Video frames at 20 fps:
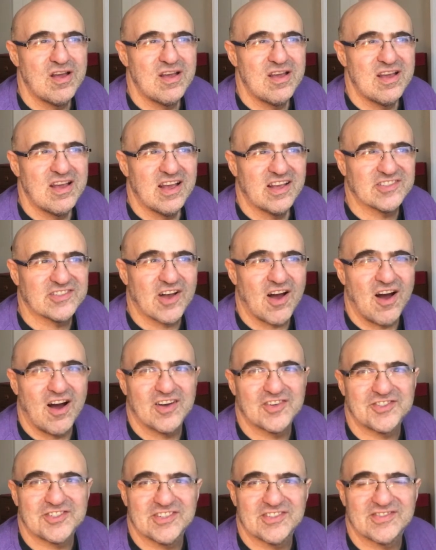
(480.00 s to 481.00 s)
as
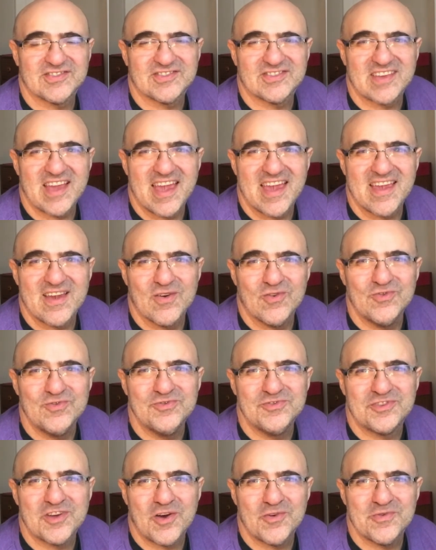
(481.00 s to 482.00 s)
harsh as say
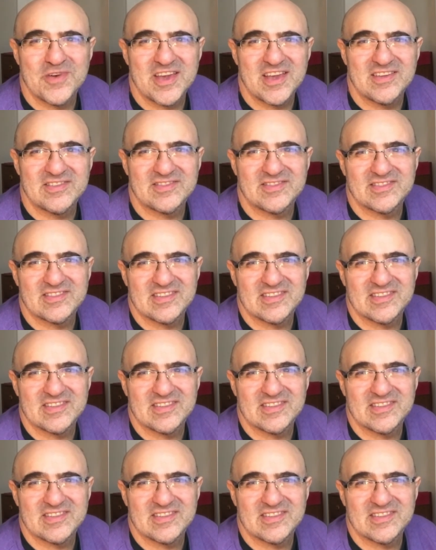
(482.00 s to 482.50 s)
Udo is.